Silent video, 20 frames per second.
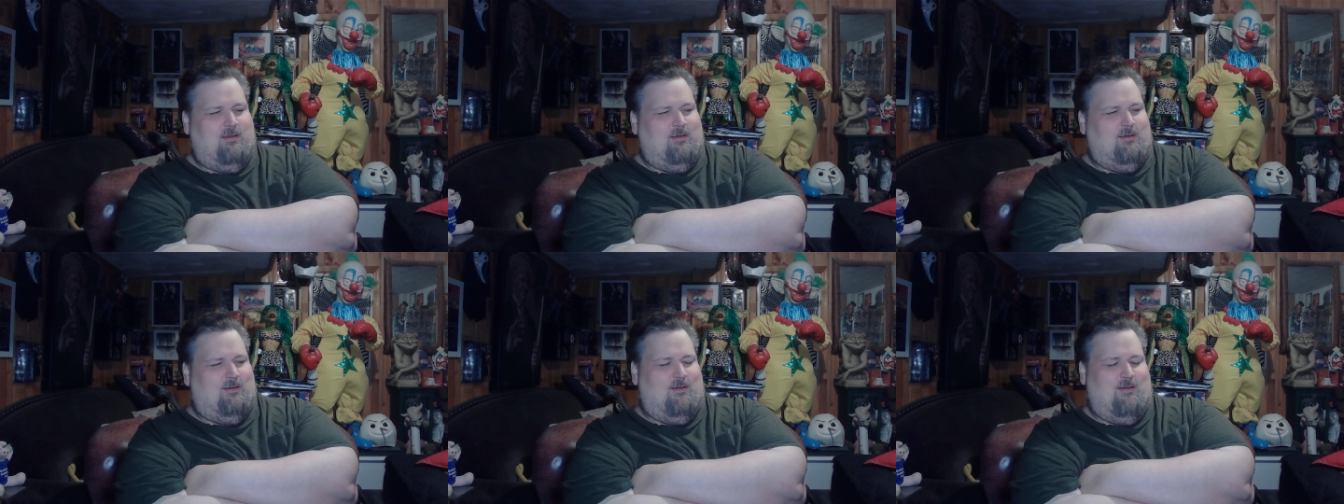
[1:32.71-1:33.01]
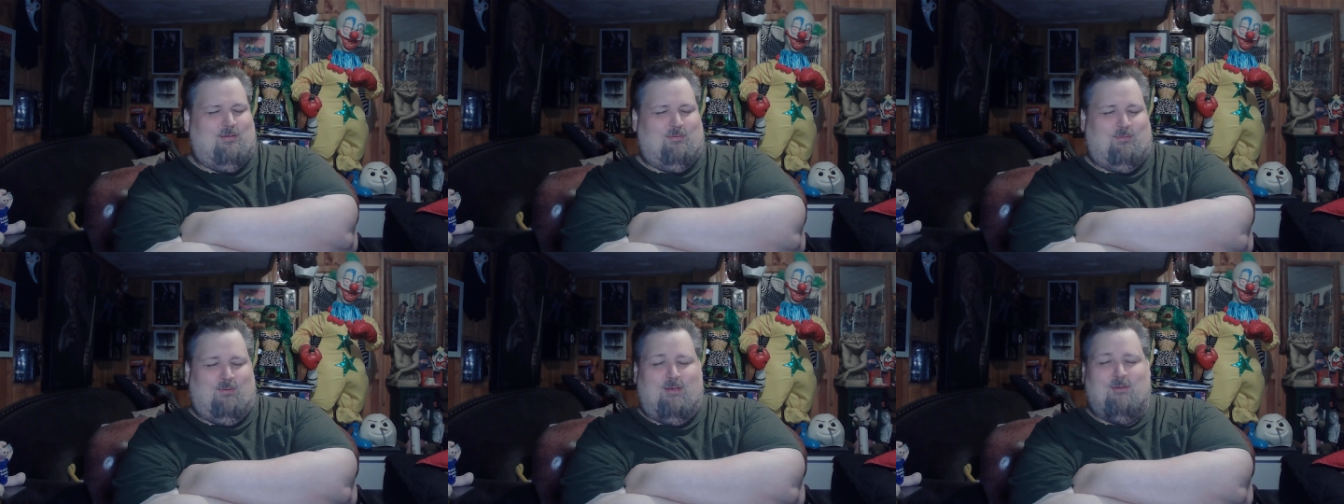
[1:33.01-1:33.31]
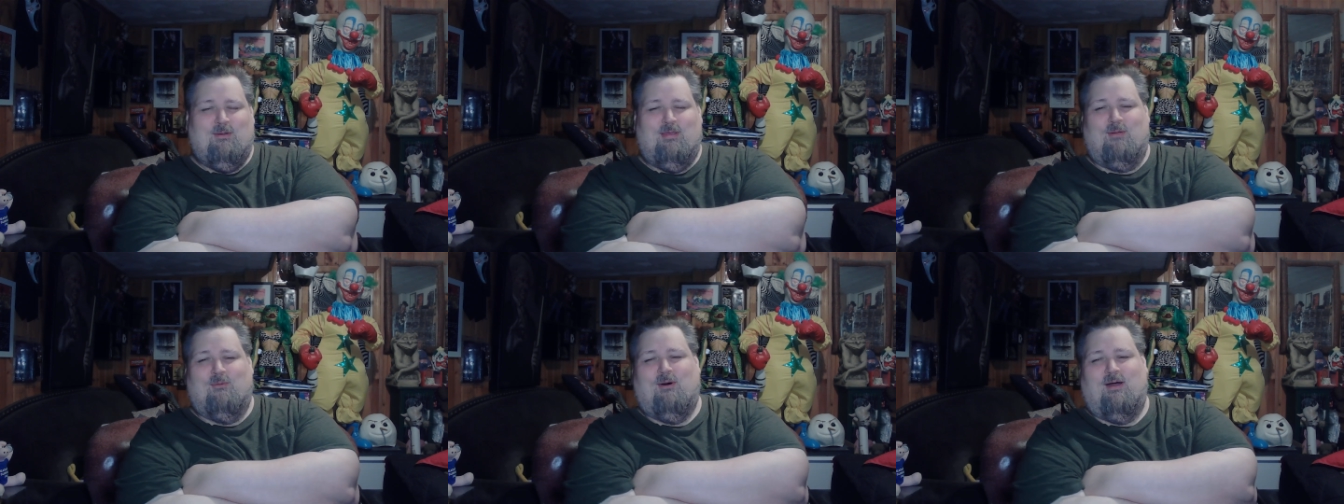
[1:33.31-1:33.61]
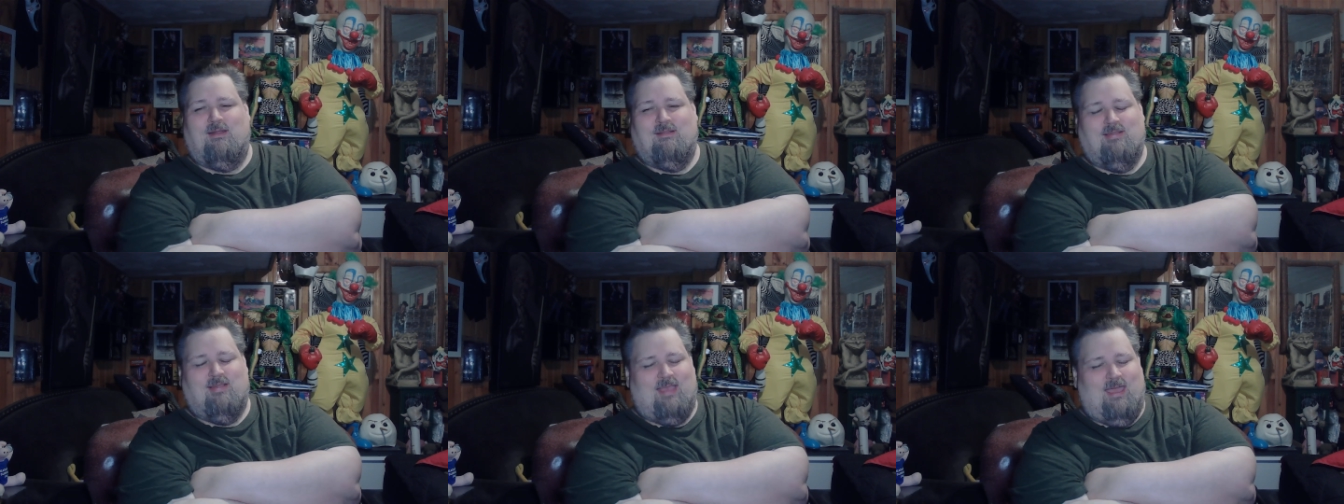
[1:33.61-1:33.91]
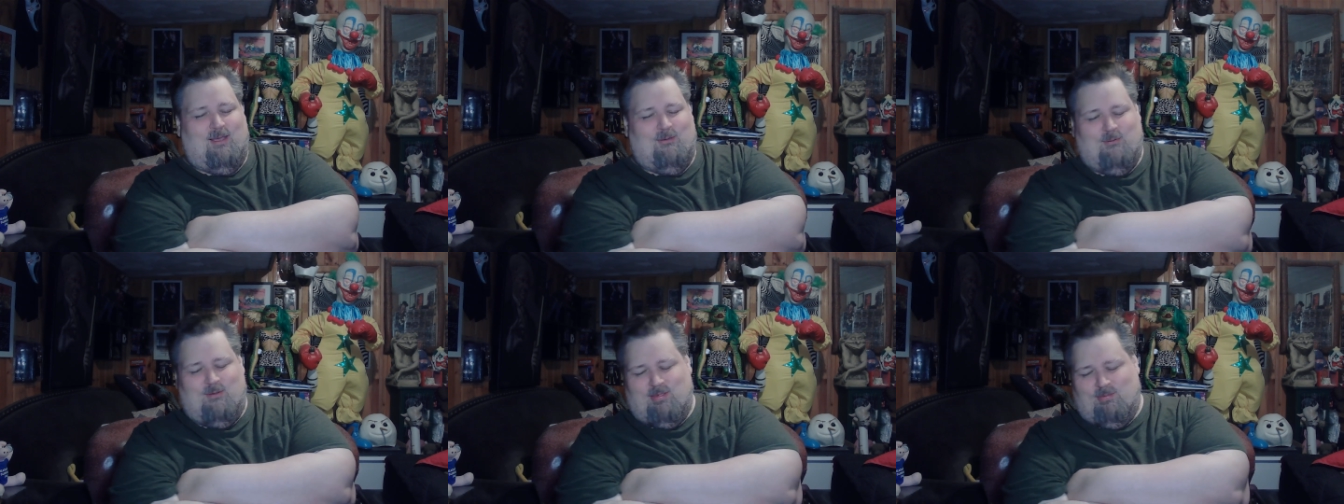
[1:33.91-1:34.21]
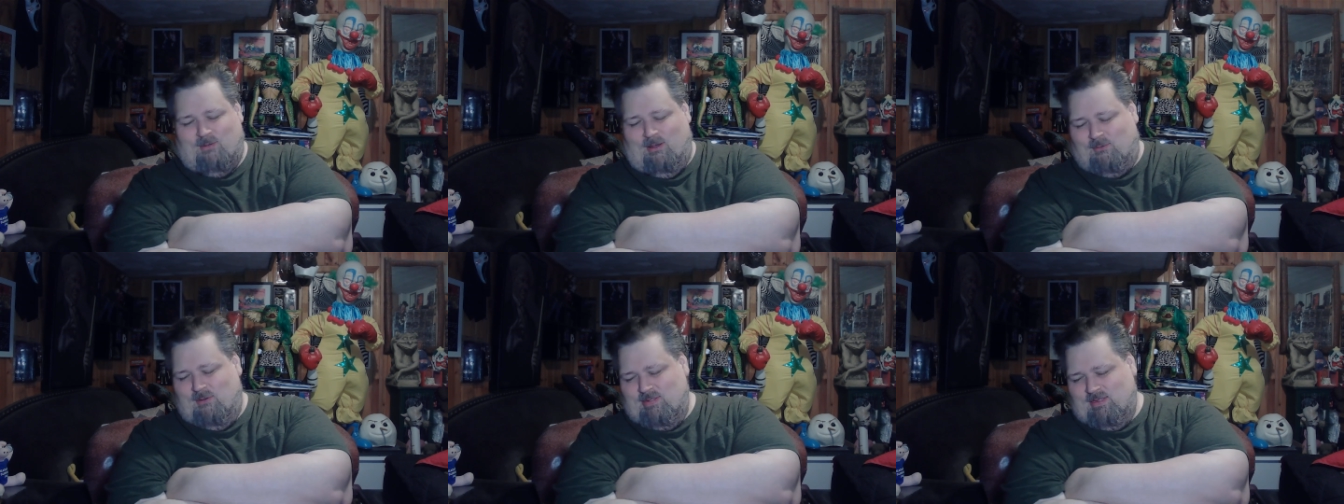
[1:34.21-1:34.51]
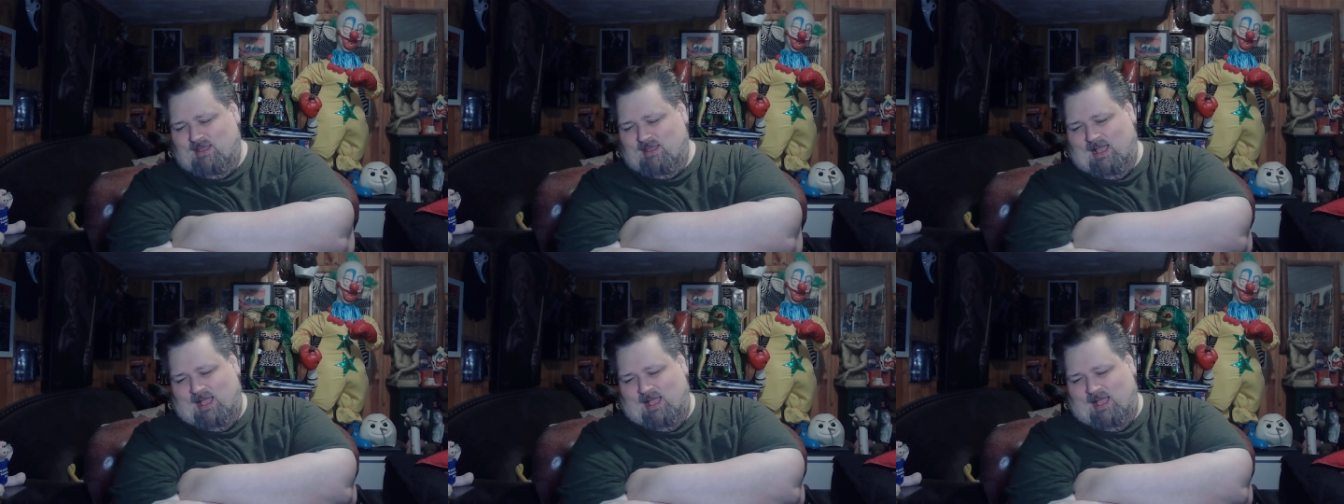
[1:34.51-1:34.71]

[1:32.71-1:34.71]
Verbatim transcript: because we were the ones that was what was it?